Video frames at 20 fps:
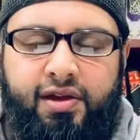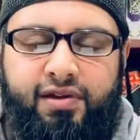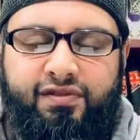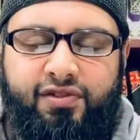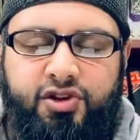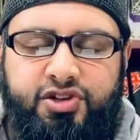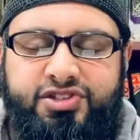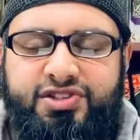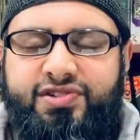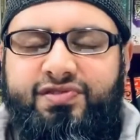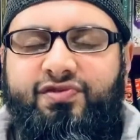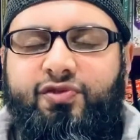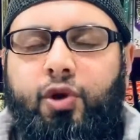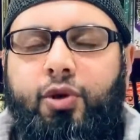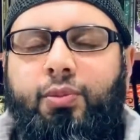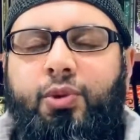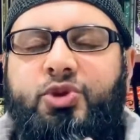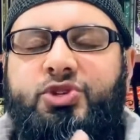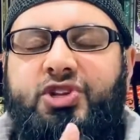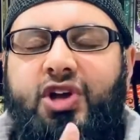first and
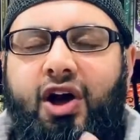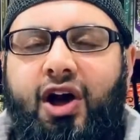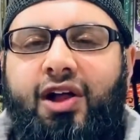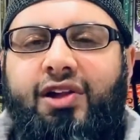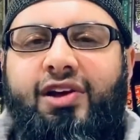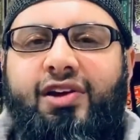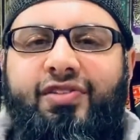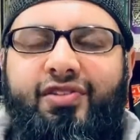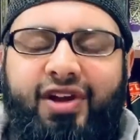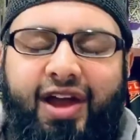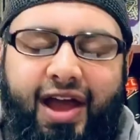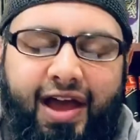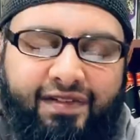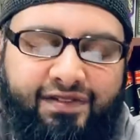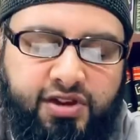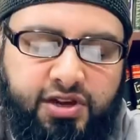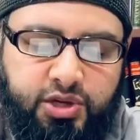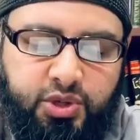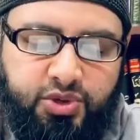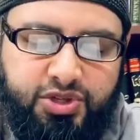foremost, all other
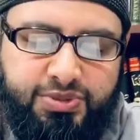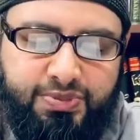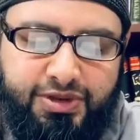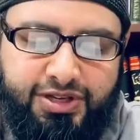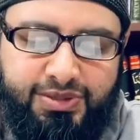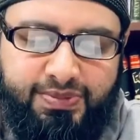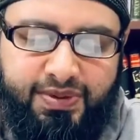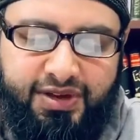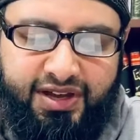avenues must